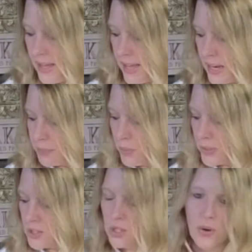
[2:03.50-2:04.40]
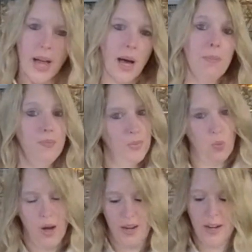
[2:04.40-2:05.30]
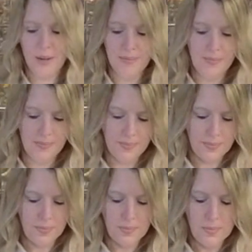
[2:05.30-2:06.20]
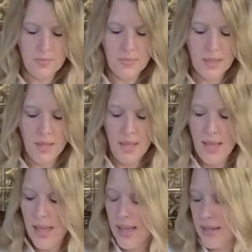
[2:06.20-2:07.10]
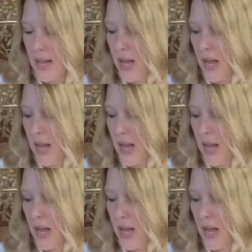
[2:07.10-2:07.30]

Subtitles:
and I'm going to grab water. And